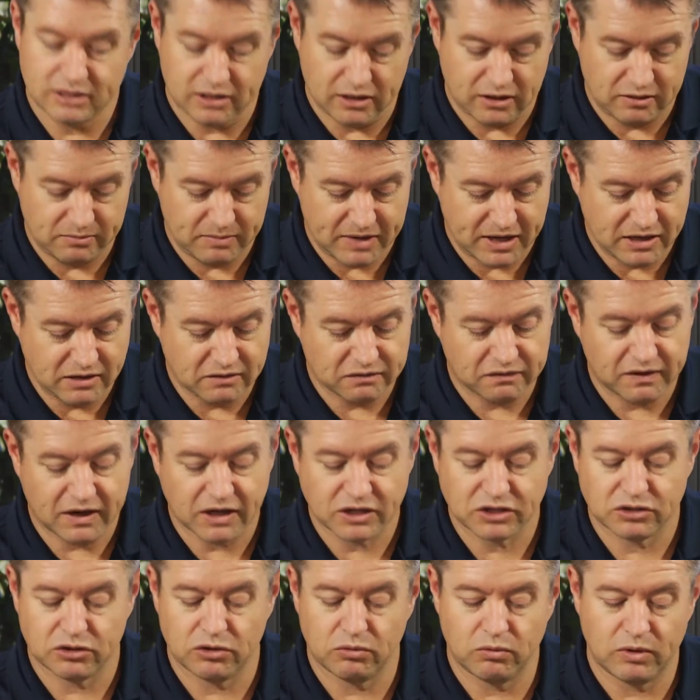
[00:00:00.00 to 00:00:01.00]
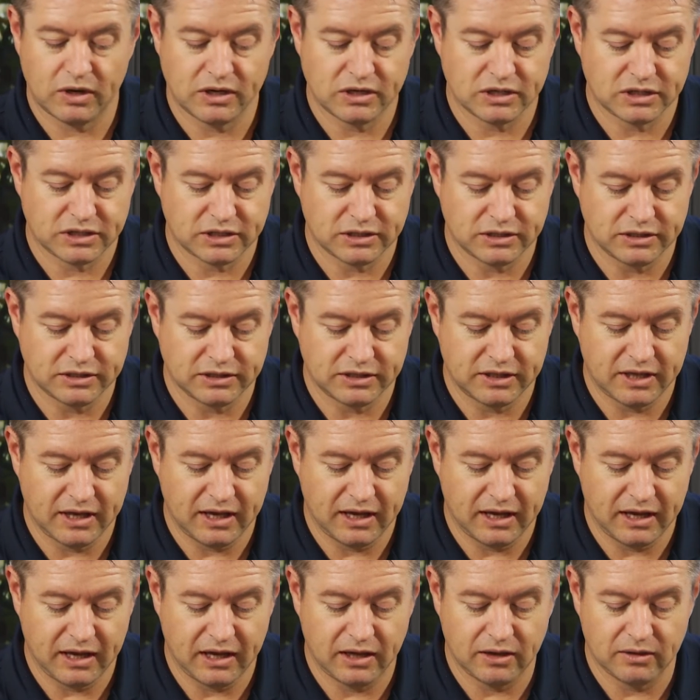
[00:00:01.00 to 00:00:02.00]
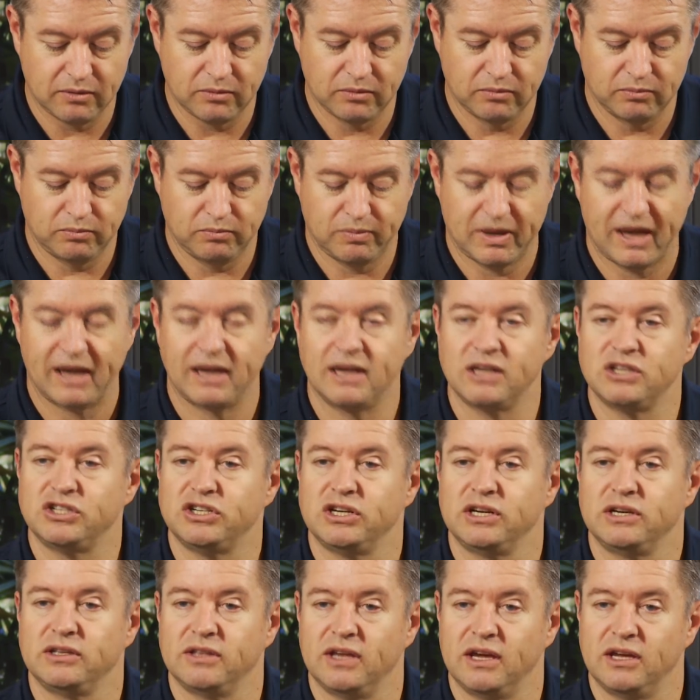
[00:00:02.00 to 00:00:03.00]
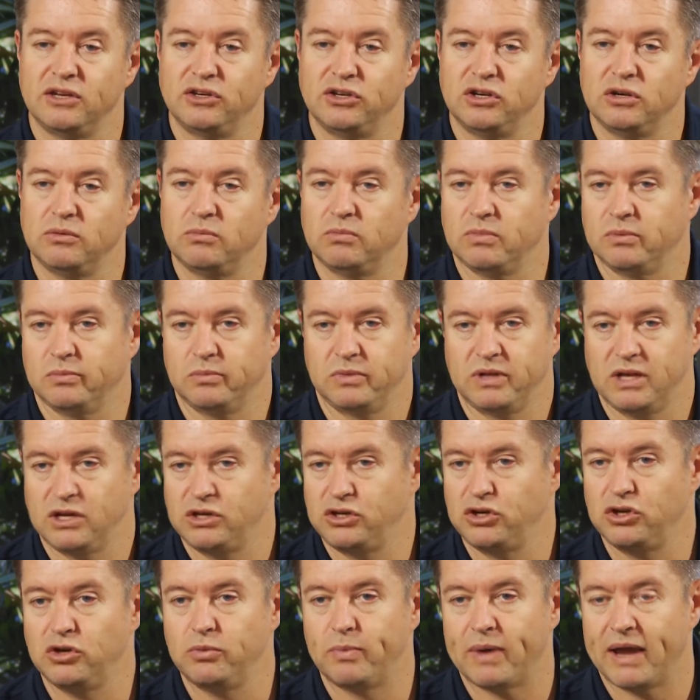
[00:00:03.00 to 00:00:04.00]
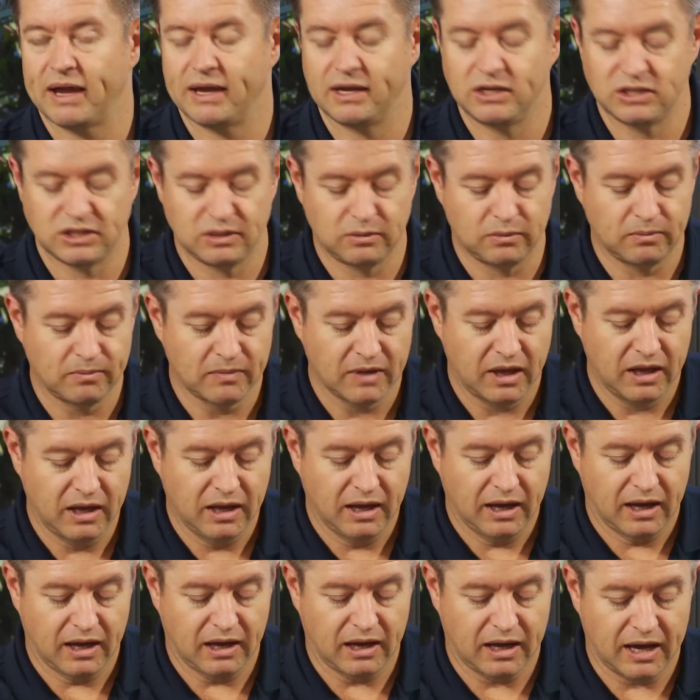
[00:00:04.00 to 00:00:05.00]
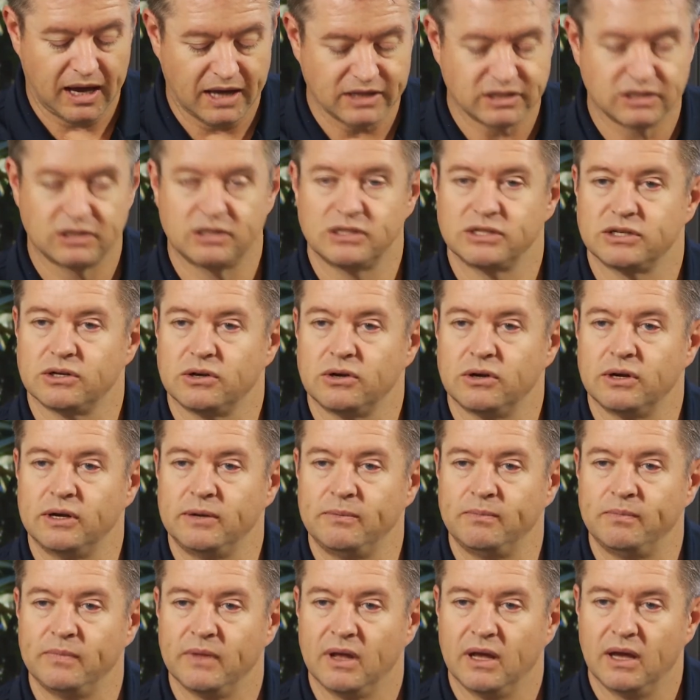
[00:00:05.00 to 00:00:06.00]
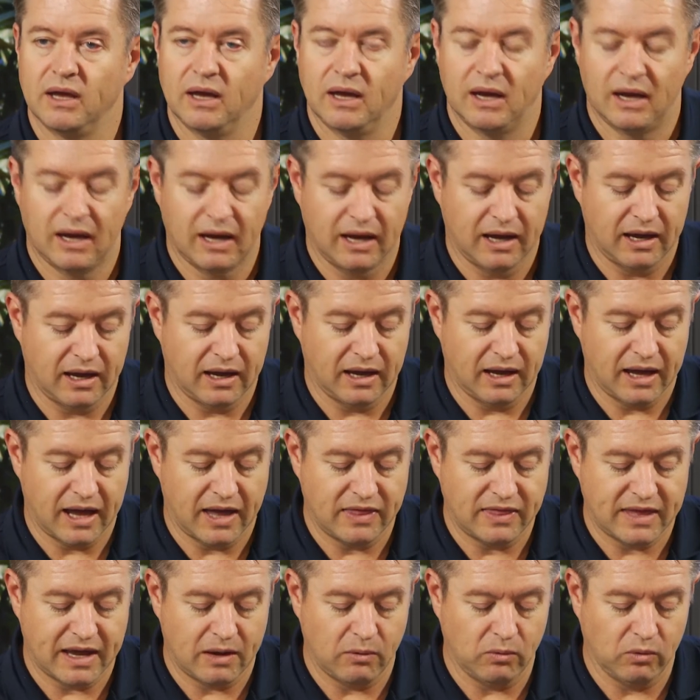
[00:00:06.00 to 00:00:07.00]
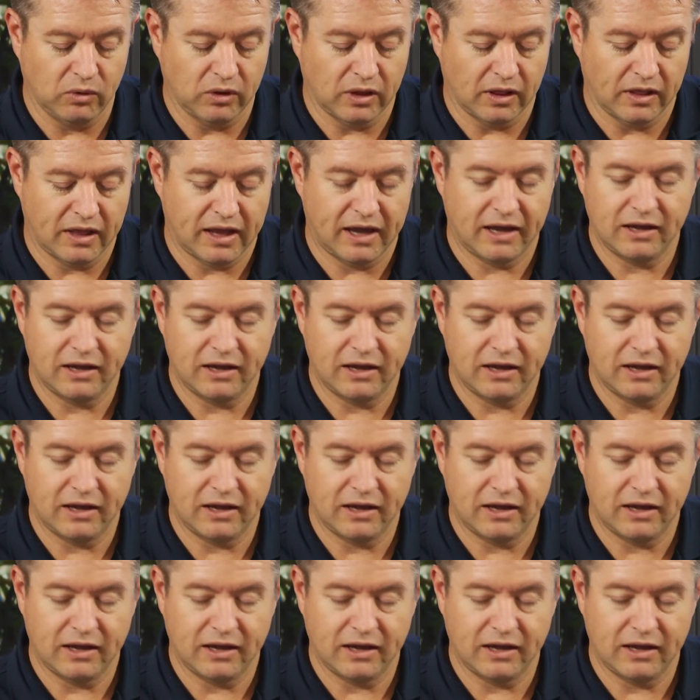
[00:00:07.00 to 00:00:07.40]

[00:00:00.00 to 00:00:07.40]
So the manufacturer registers their packaging, their new packaging as a design, and that will